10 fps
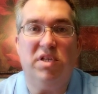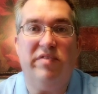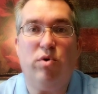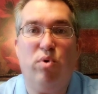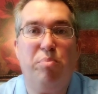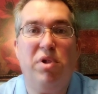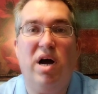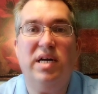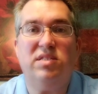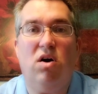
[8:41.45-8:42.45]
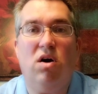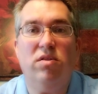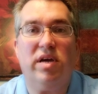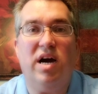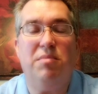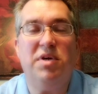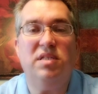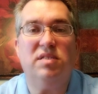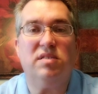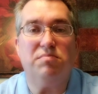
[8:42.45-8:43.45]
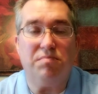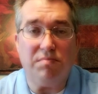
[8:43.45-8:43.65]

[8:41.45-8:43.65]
give a reply to all the comments.